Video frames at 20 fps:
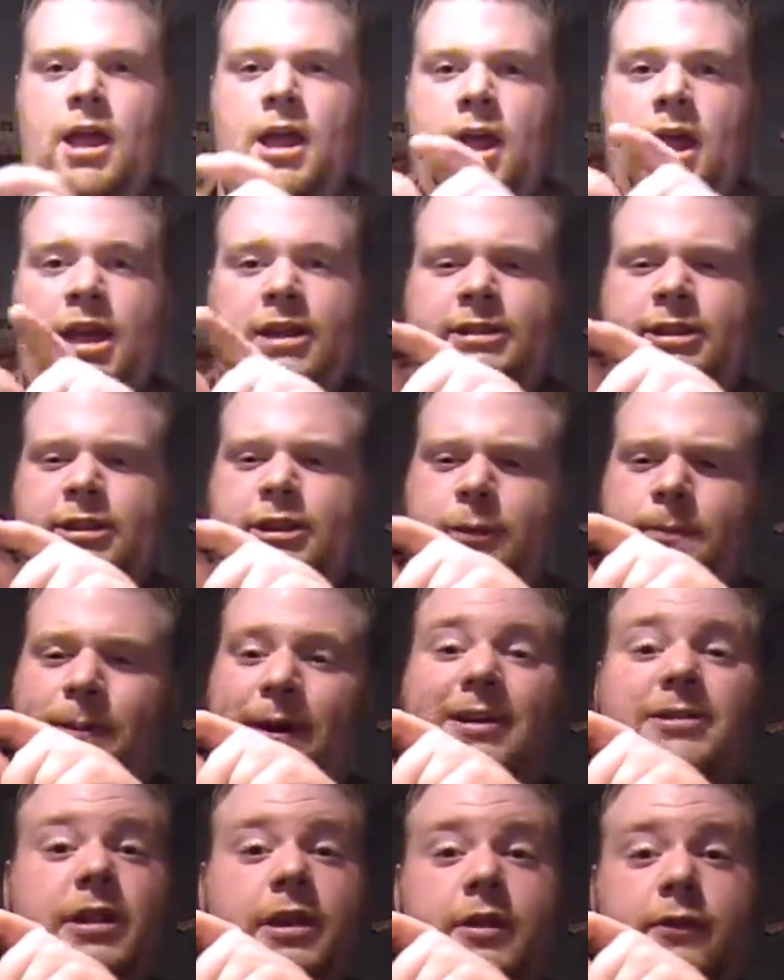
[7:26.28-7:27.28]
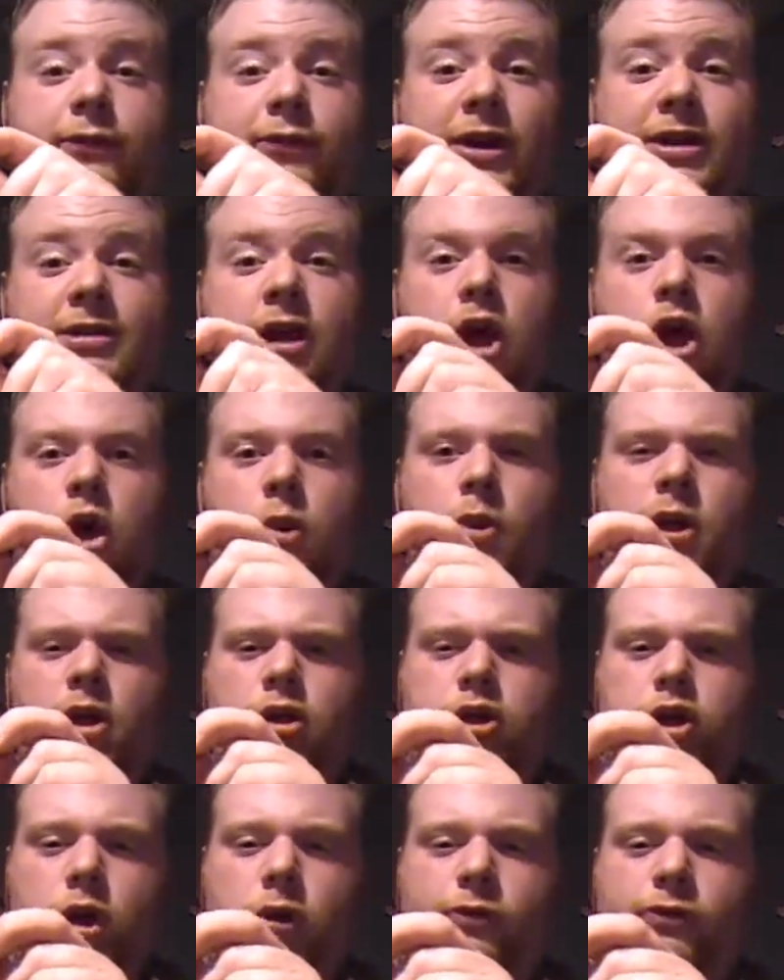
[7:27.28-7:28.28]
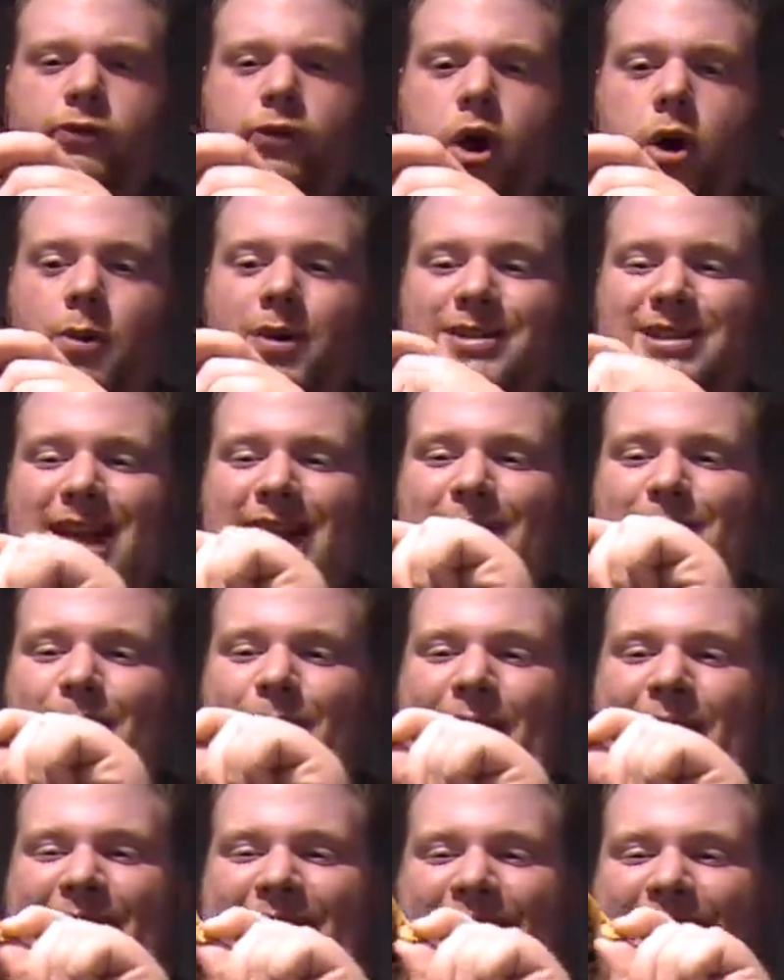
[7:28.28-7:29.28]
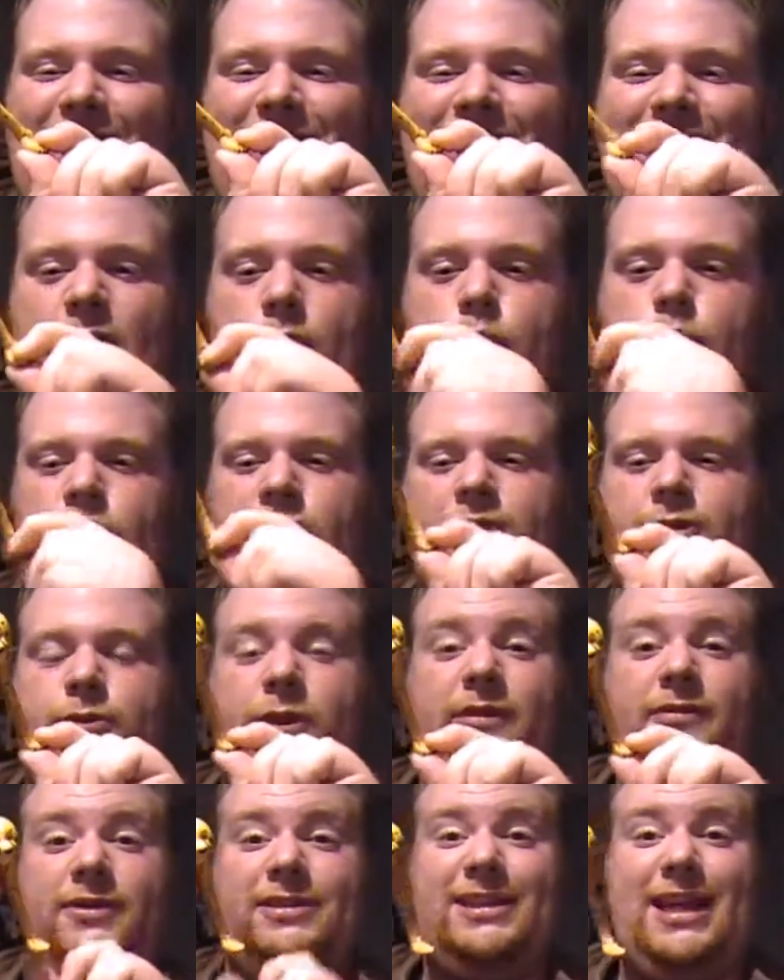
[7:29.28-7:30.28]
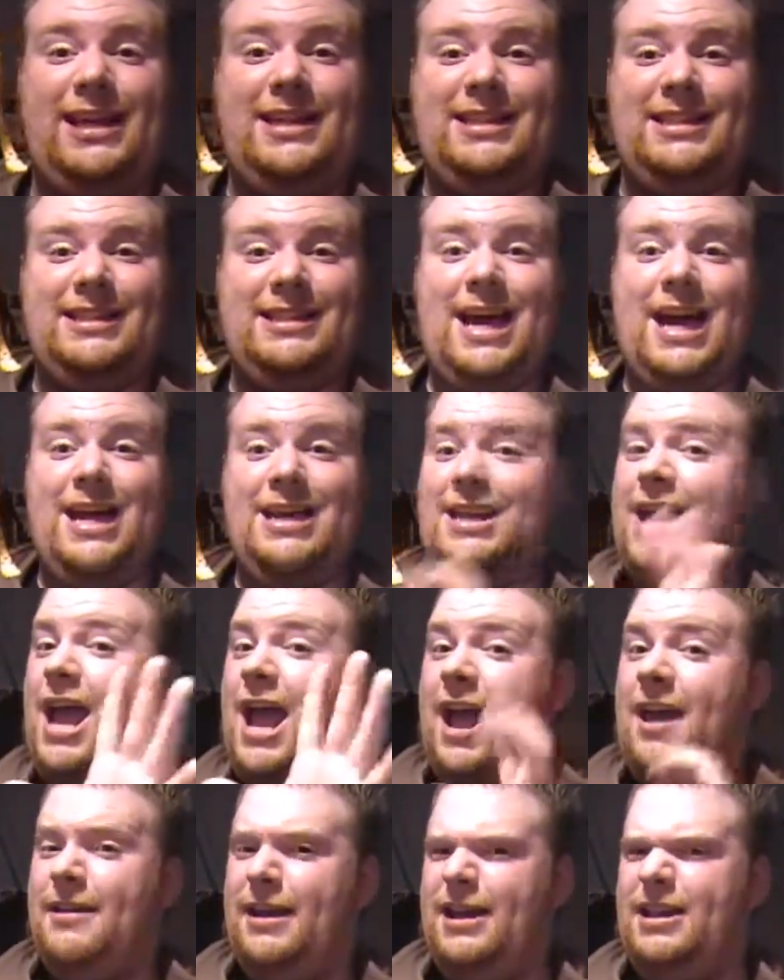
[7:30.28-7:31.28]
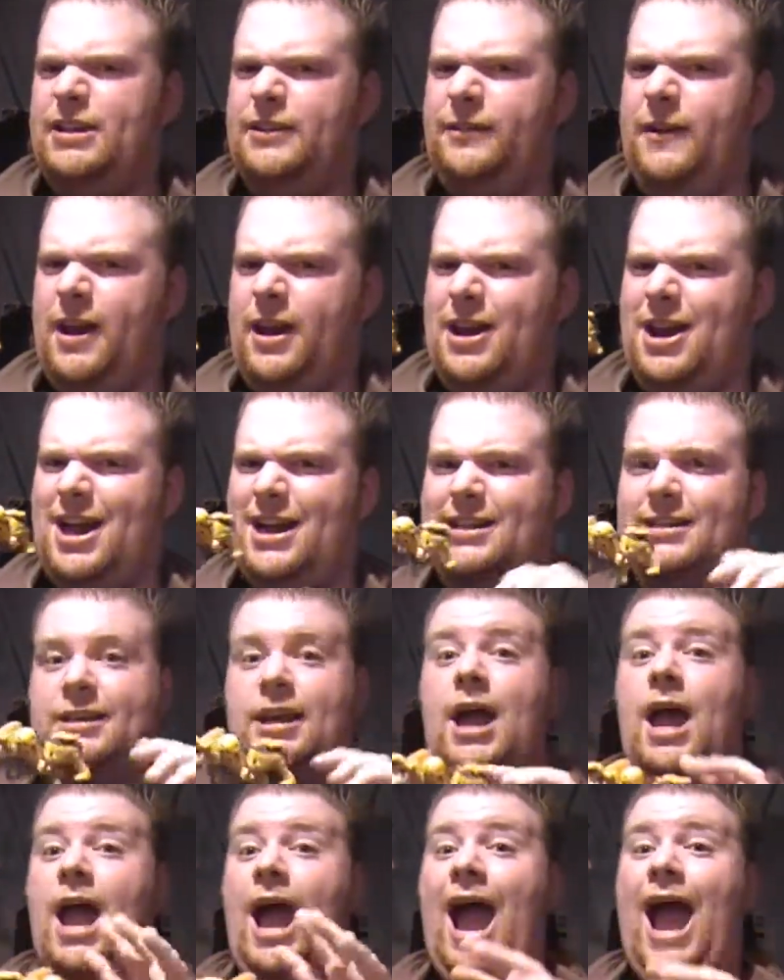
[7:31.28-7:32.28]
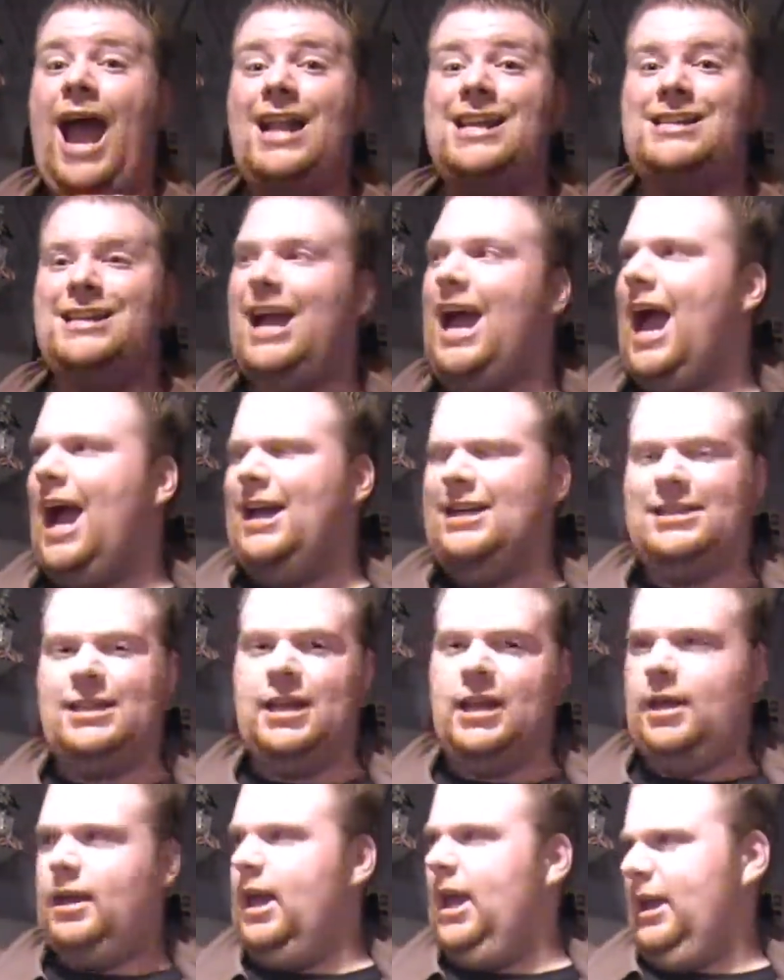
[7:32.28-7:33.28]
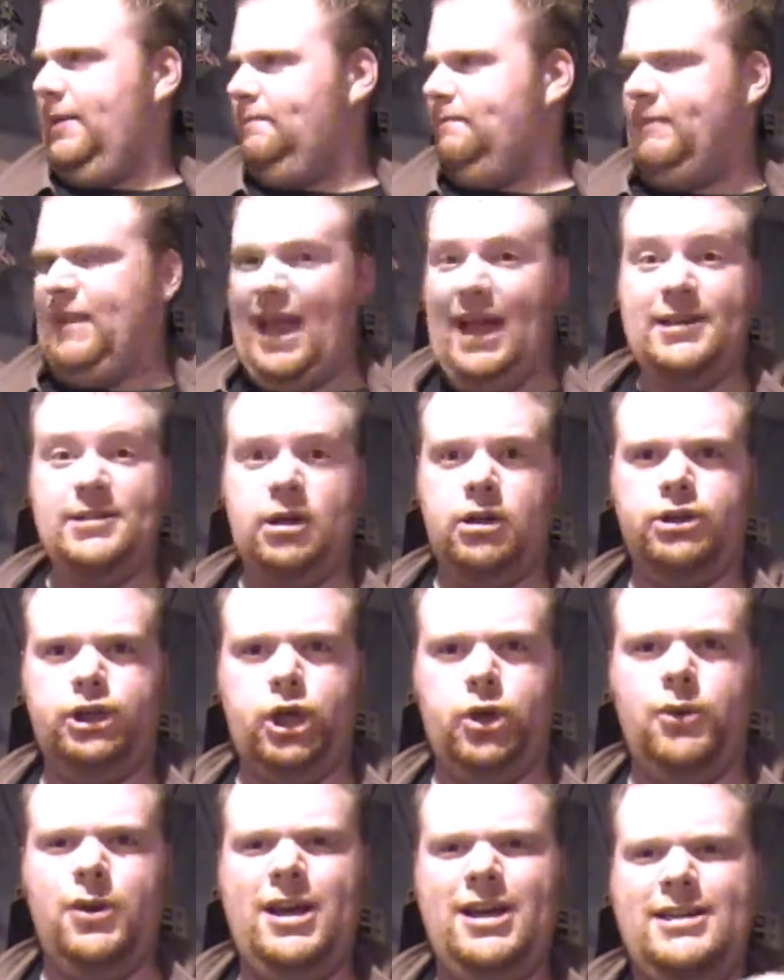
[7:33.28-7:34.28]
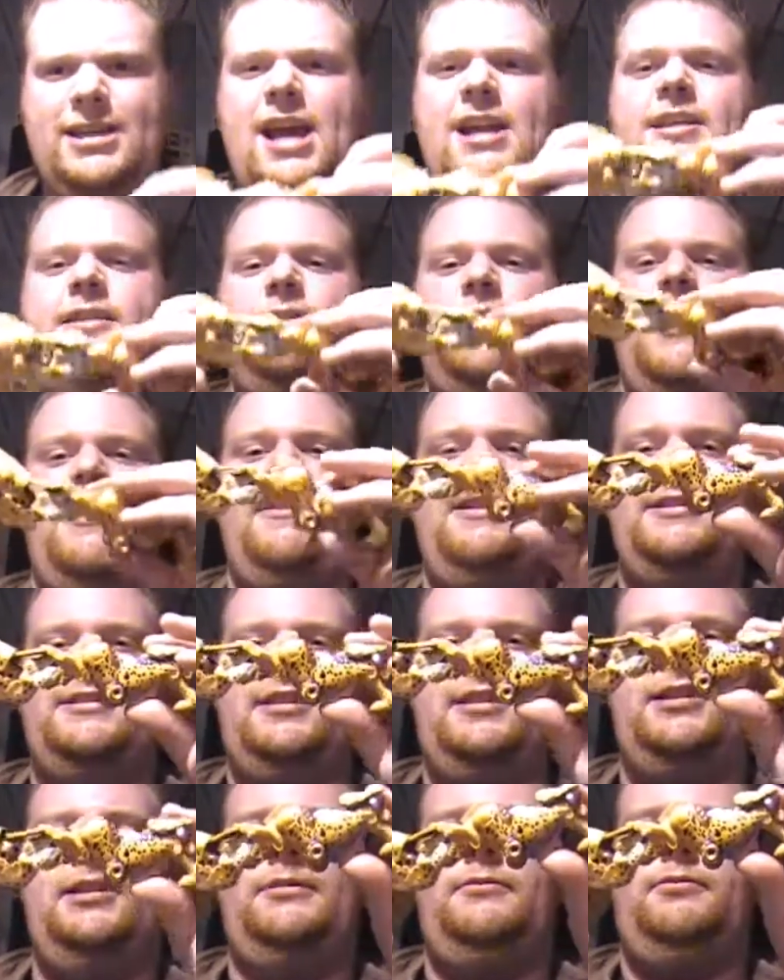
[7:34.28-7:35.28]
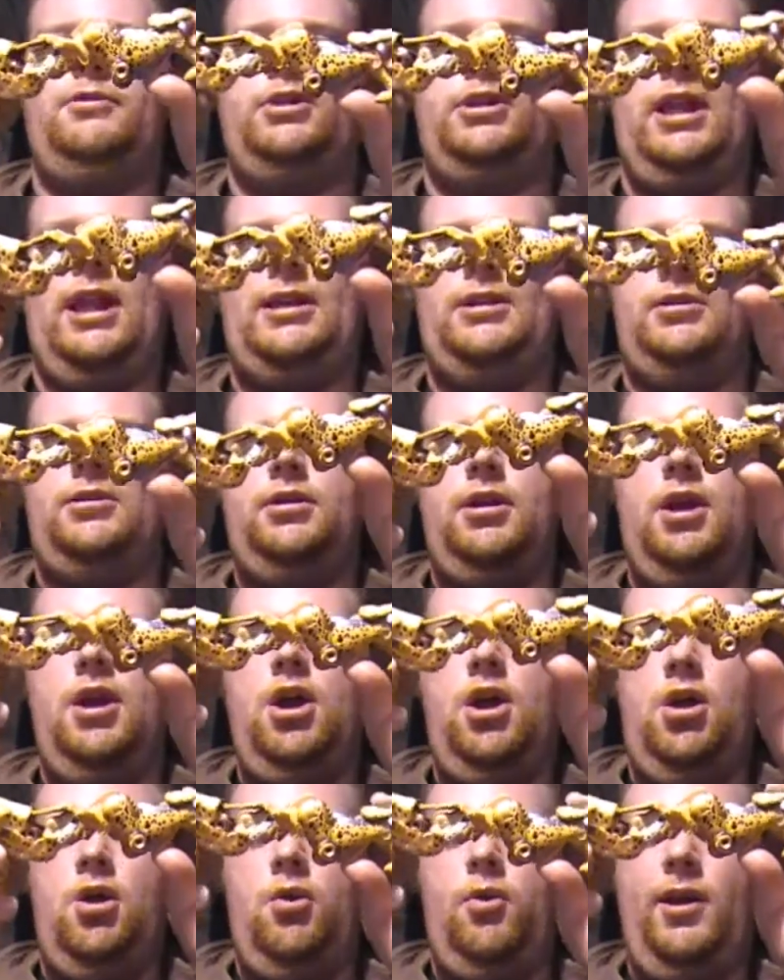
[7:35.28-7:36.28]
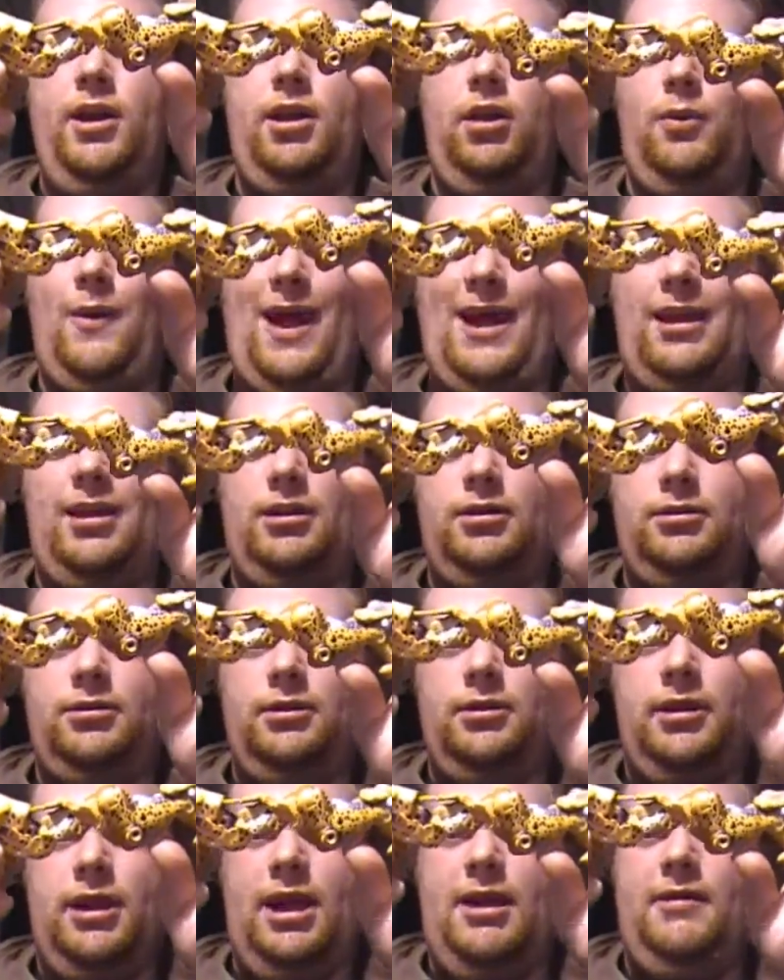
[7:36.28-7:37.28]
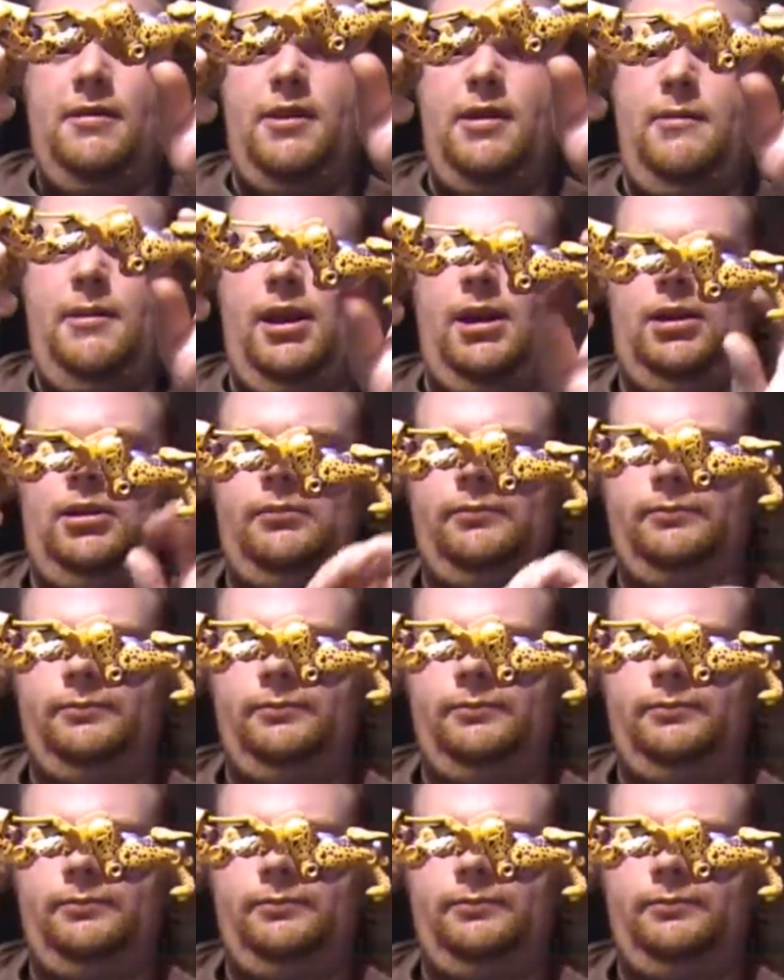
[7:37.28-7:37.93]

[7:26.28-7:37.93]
His little paws on the front will go forward and back, and they will swivel side to side. That is very nice. And as he has also said, there is the slight wiggle waggle here in the middle.